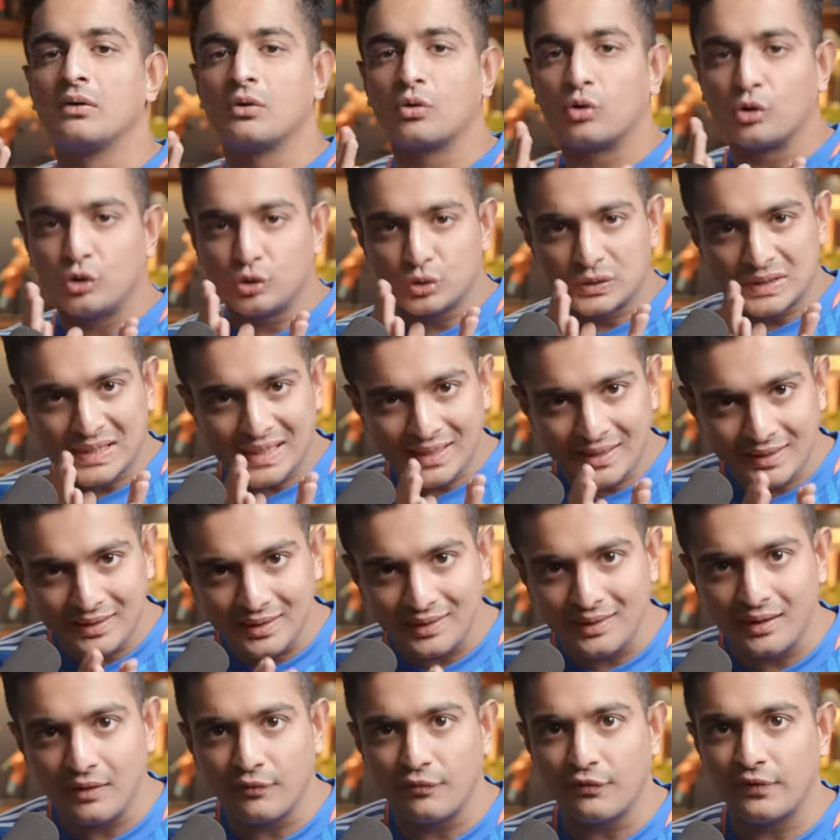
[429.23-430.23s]
Could you see
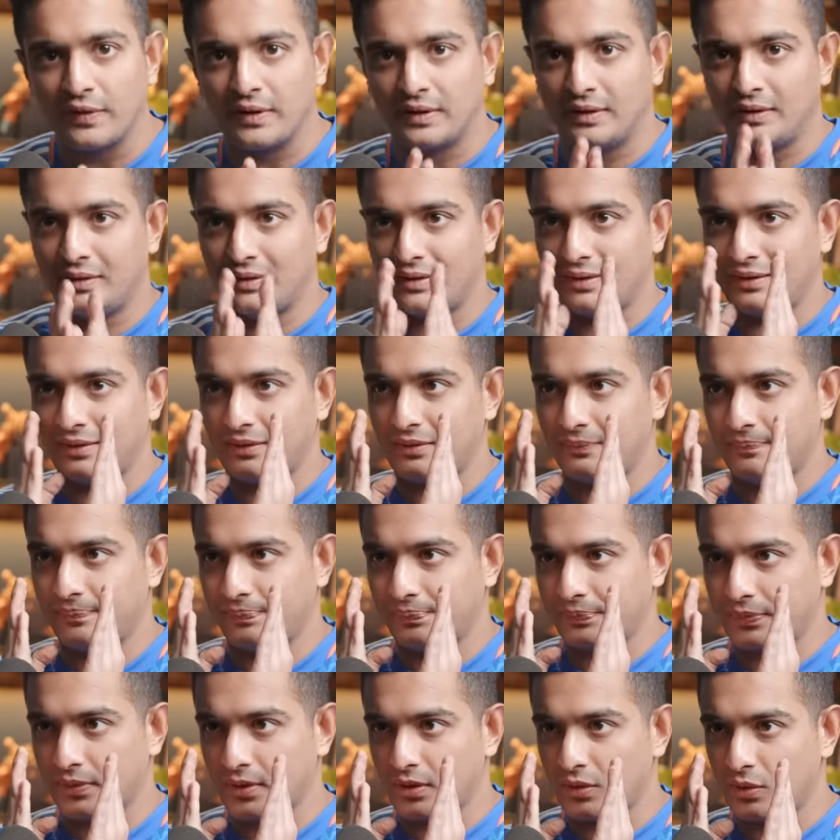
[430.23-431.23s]
anything different
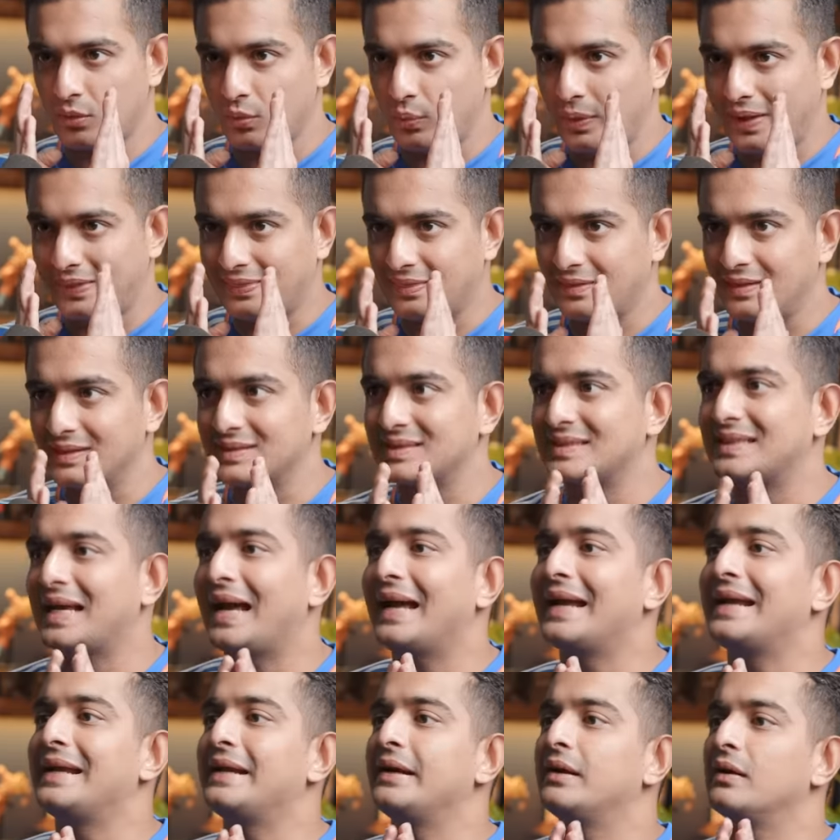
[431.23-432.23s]
when the
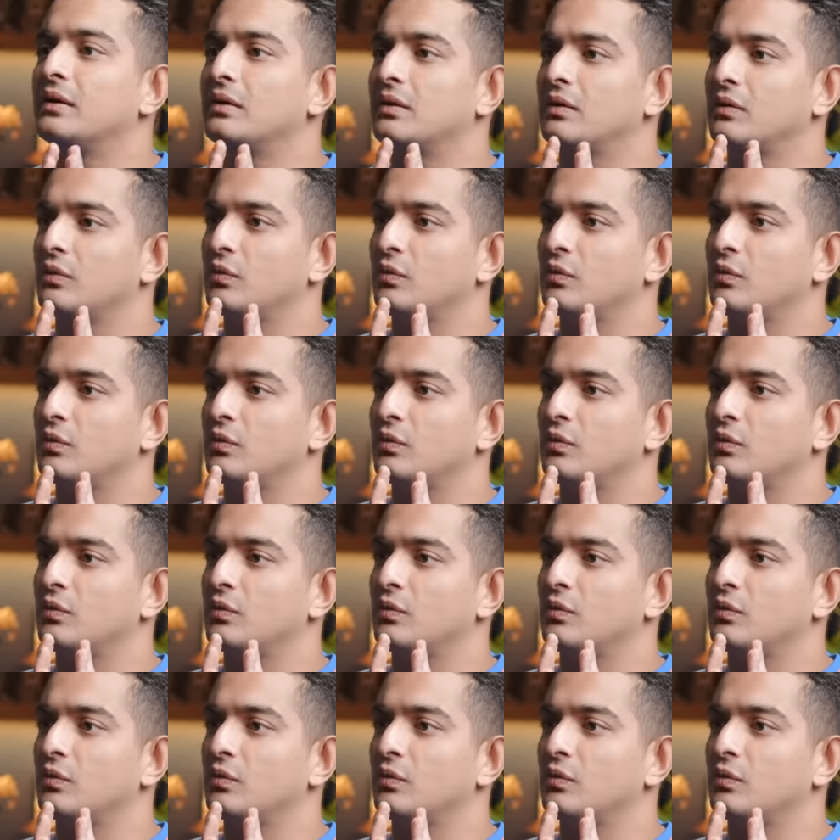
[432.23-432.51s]
side